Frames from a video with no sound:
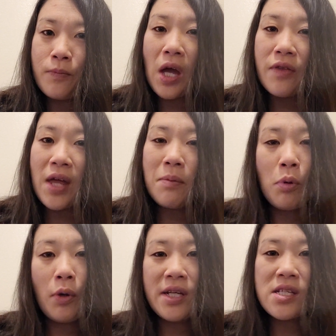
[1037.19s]
At that
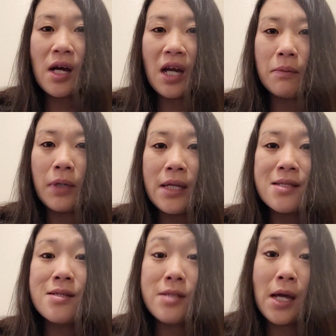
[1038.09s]
point in time,
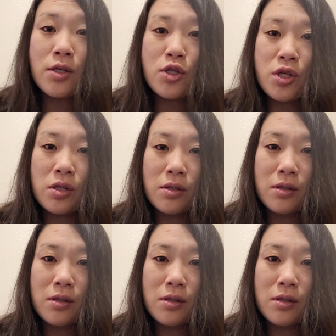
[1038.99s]
it's intention.